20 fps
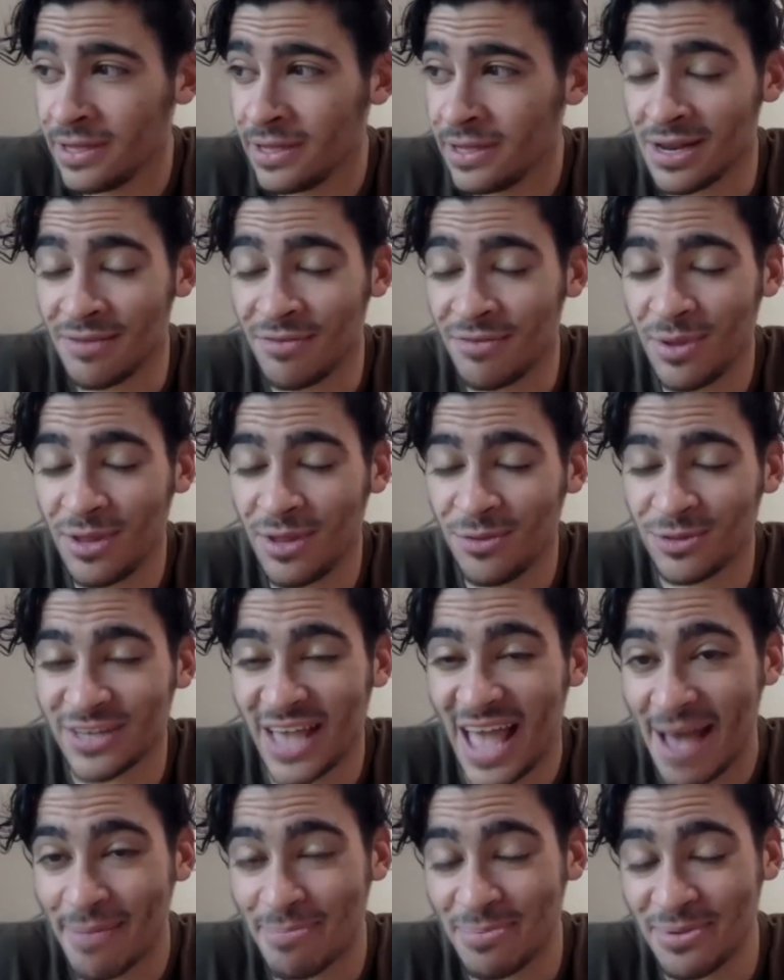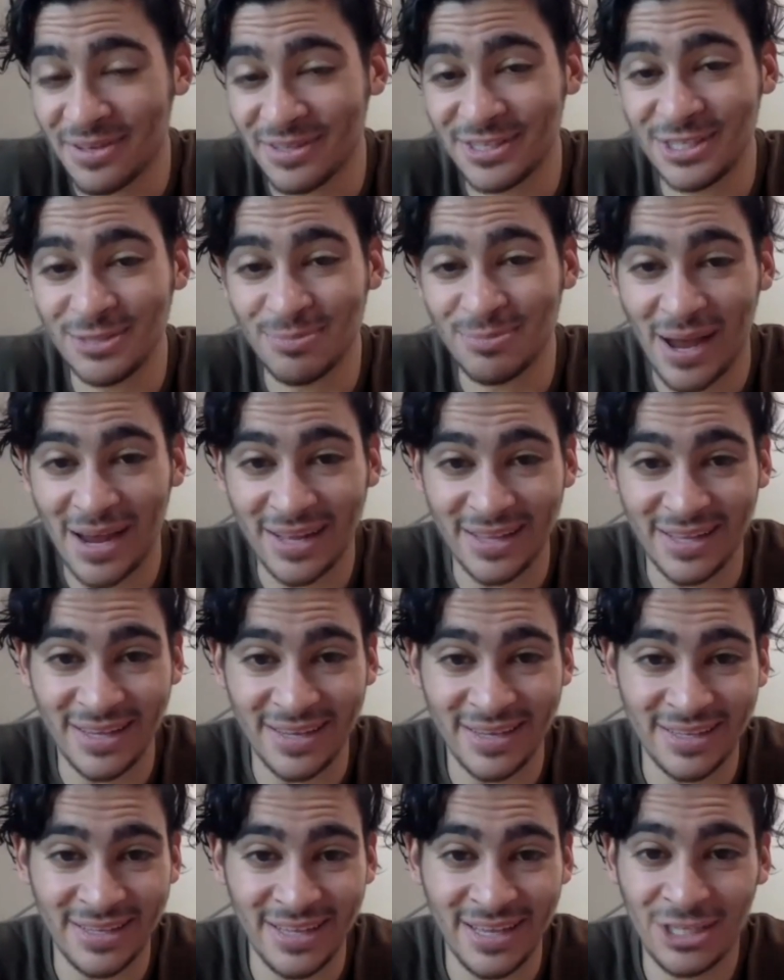and everybody was happy and
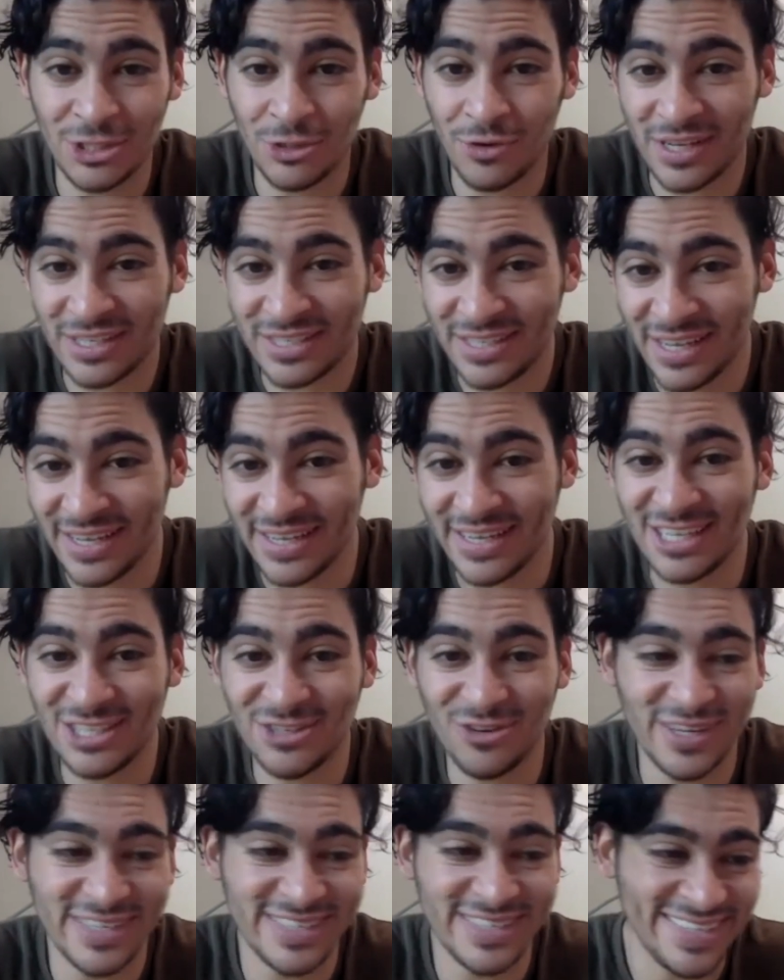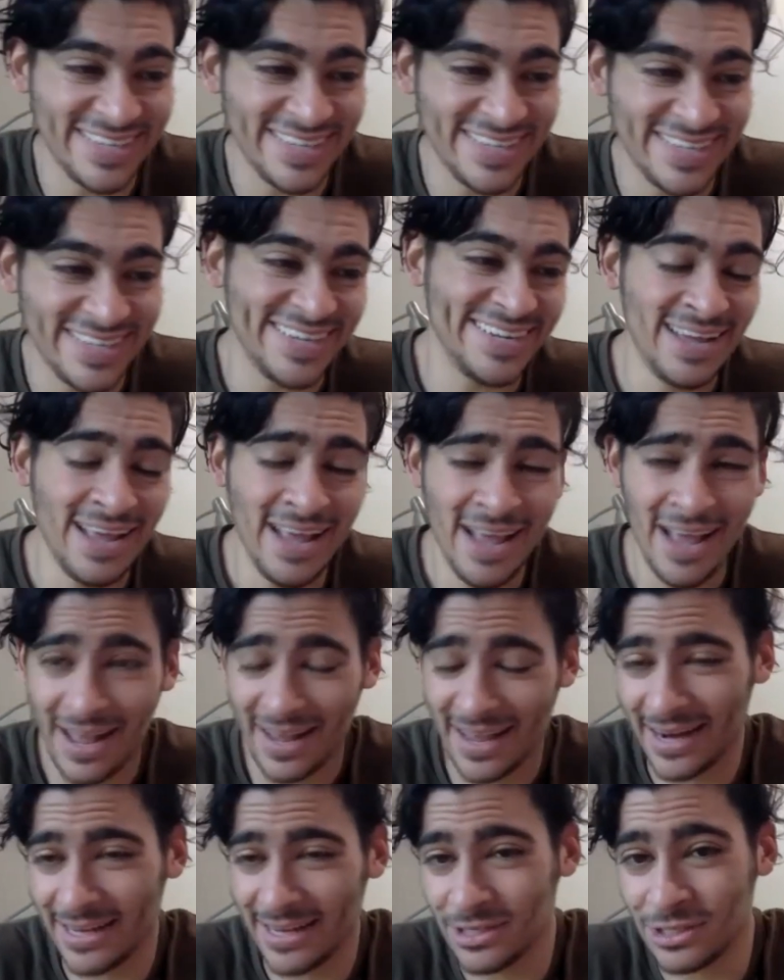smiling and interesting and interested. And
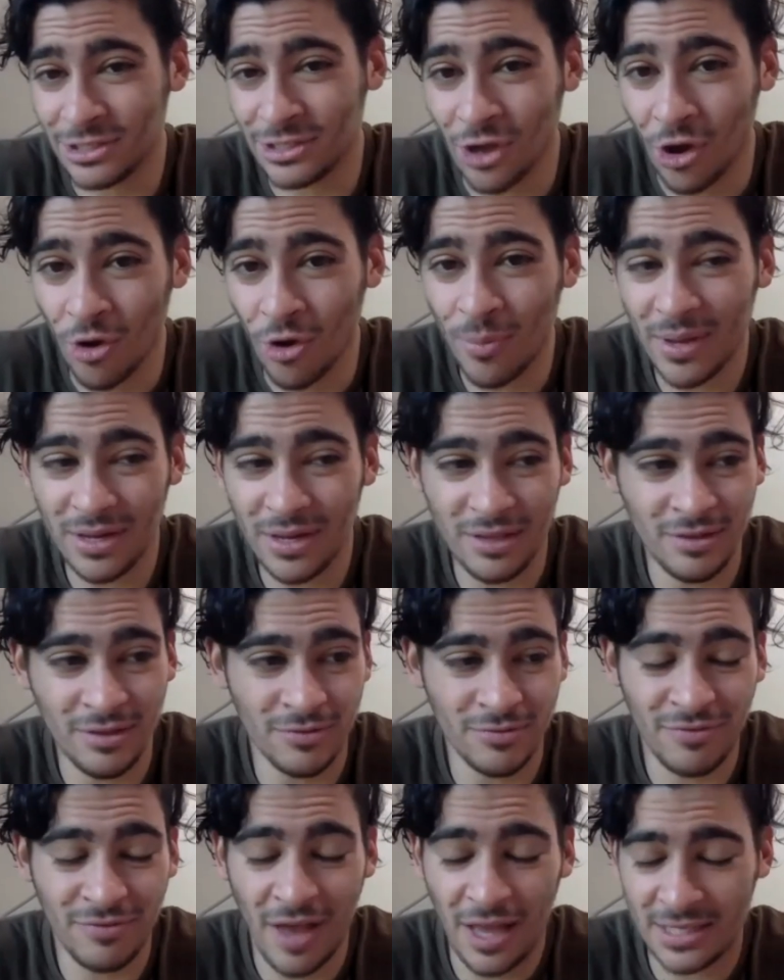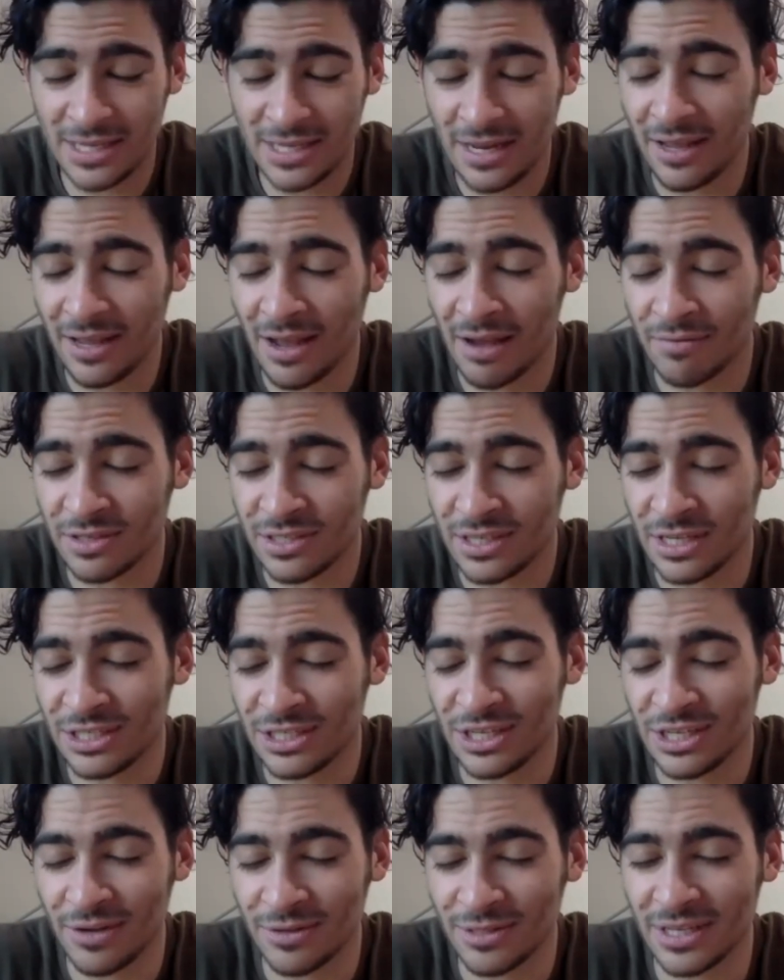I got into so many fascinating
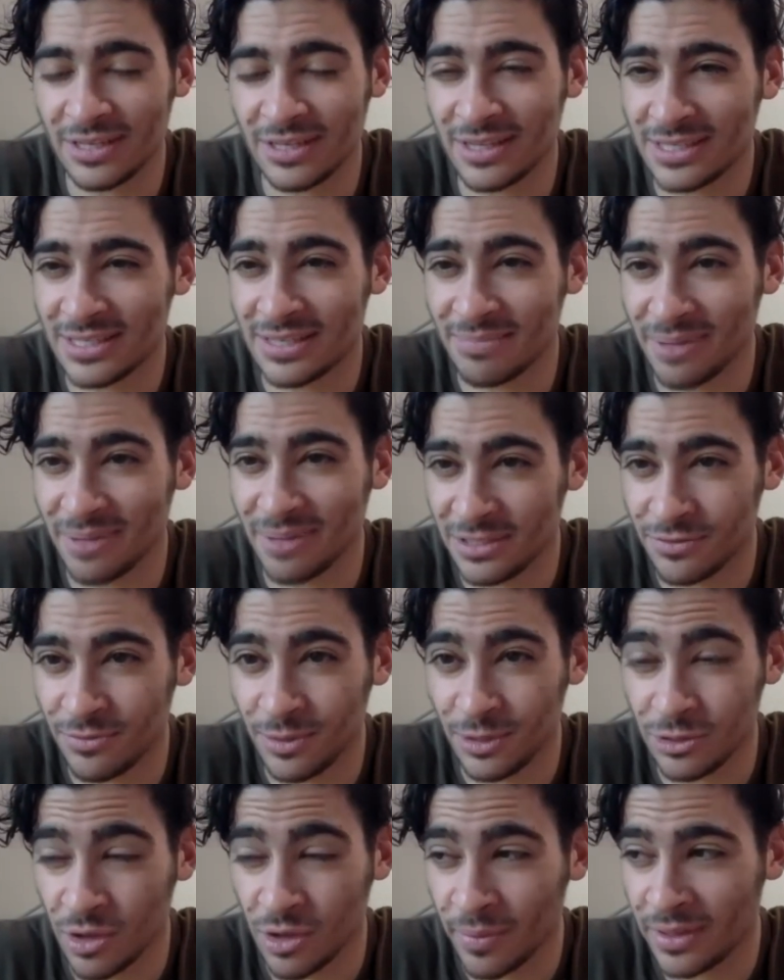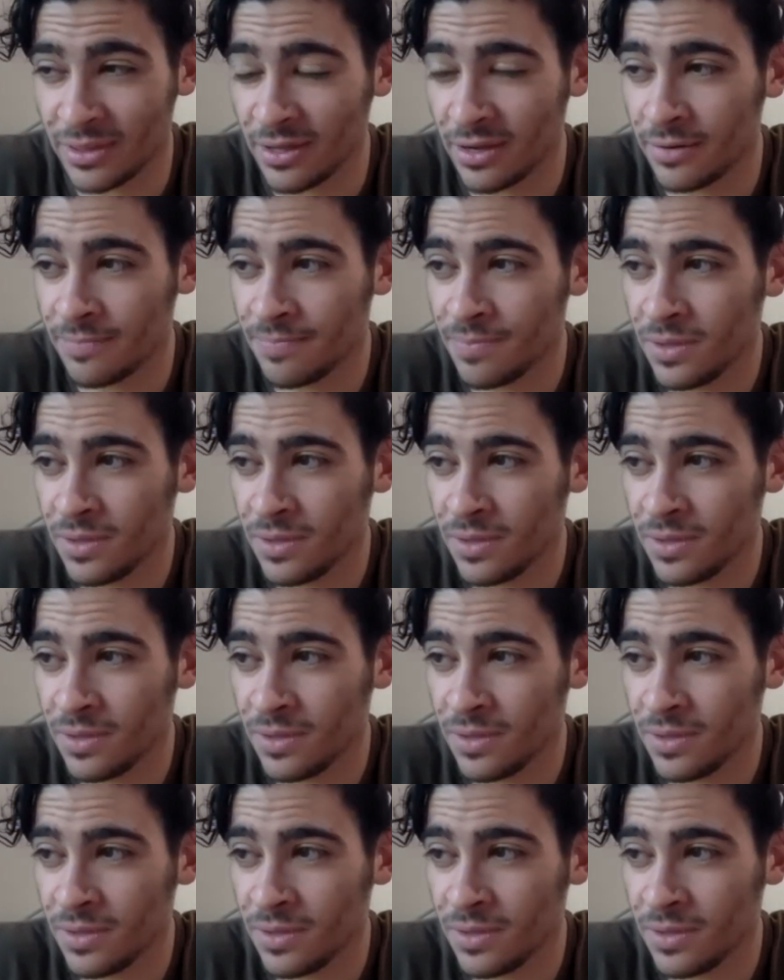conversation. I was like, this is the place for me. So I went there.